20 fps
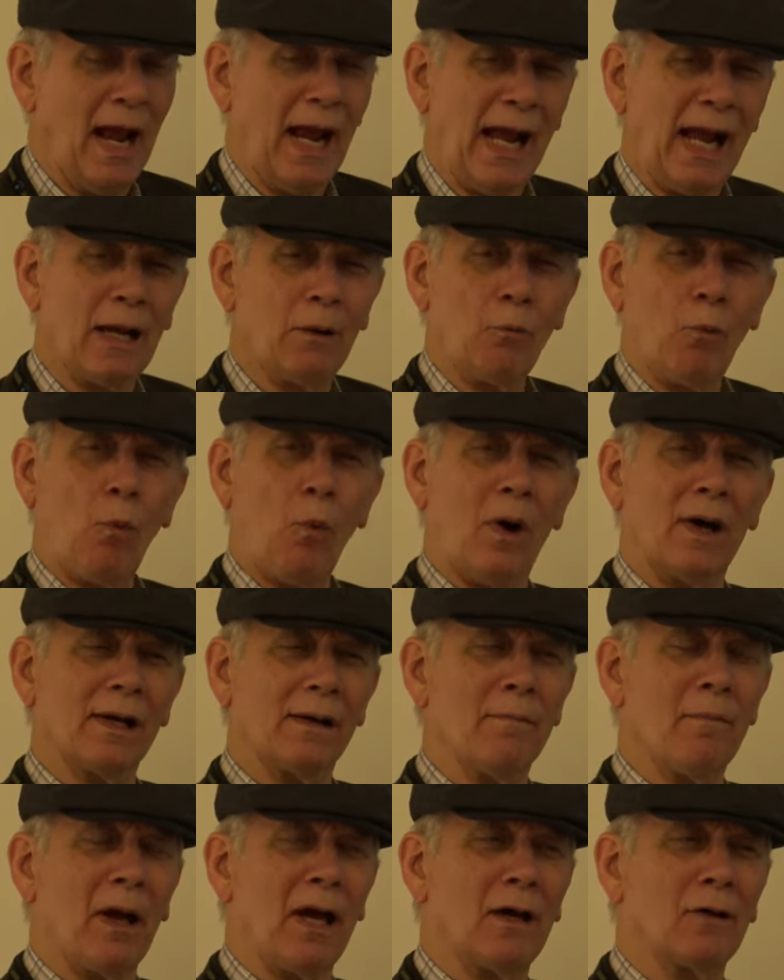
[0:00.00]
And what
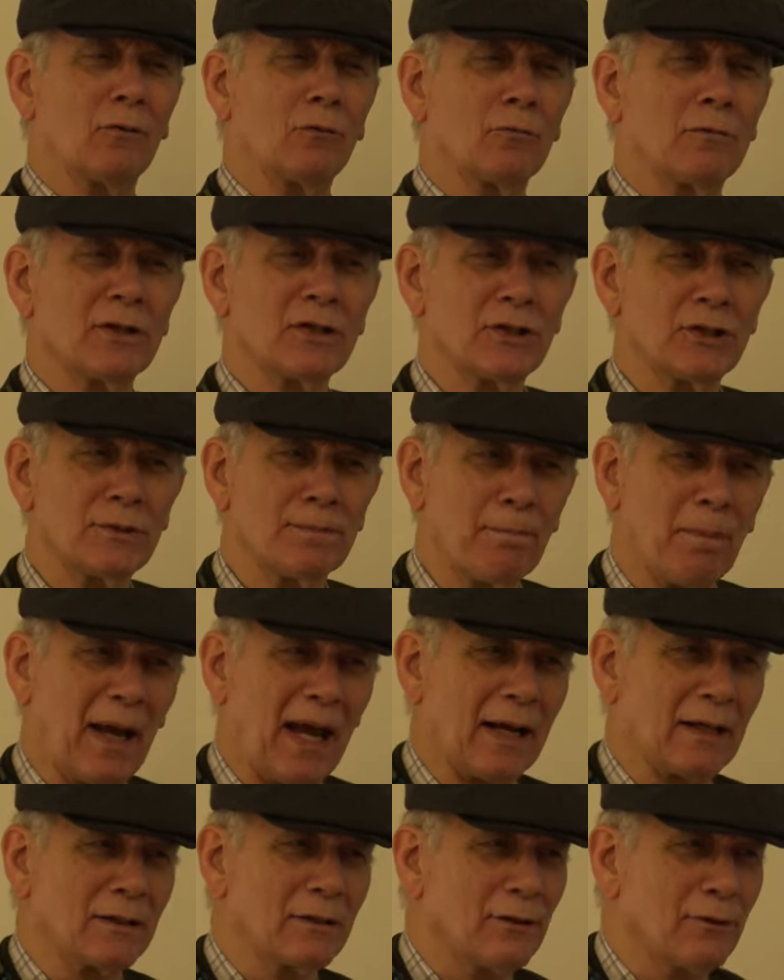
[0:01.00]
about
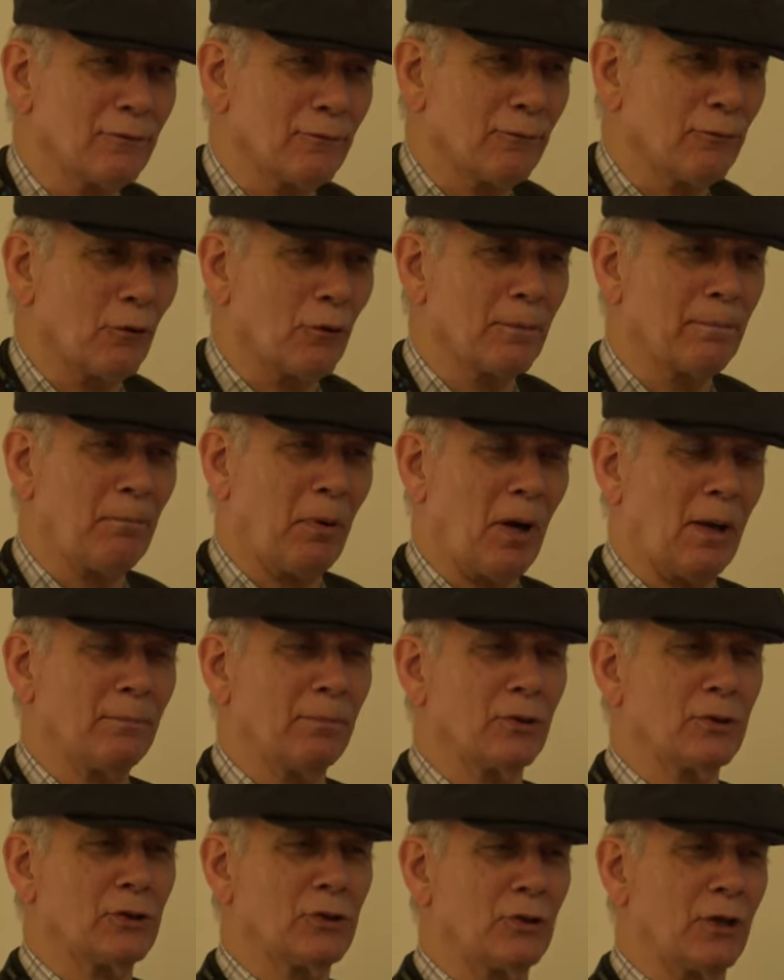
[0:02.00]
respect for
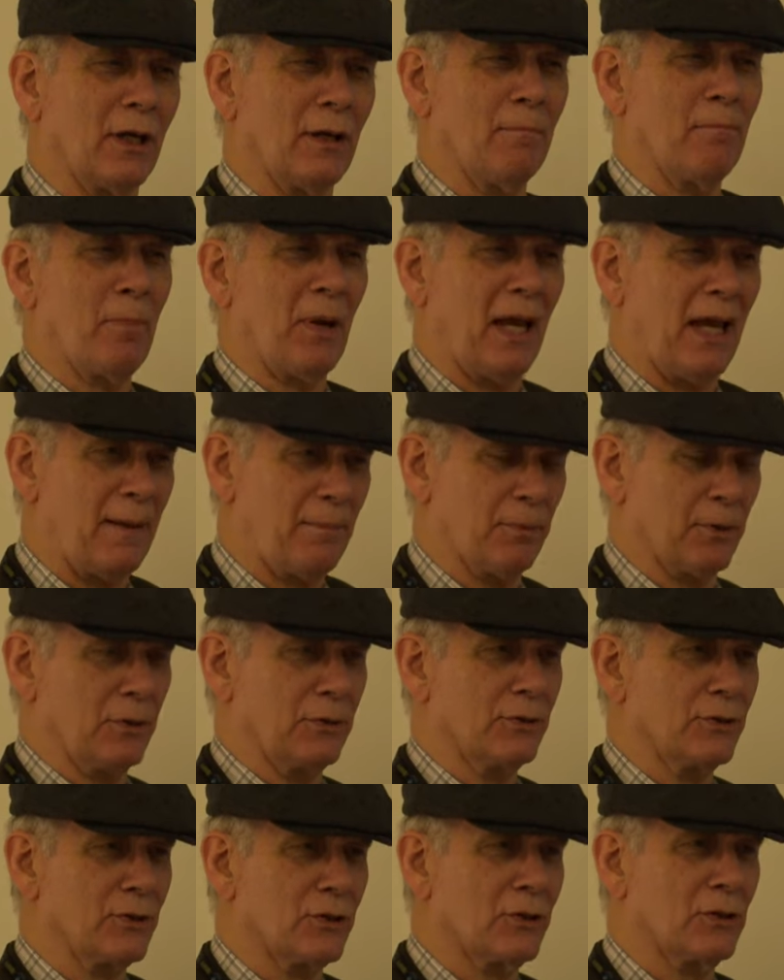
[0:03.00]
publishing
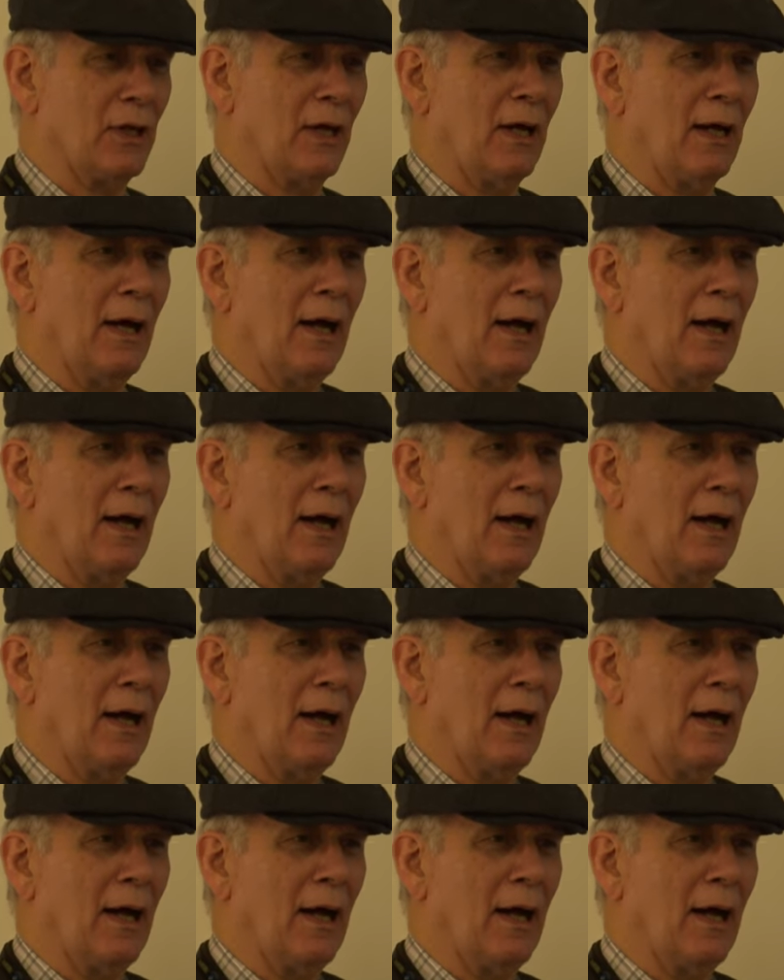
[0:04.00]
papers?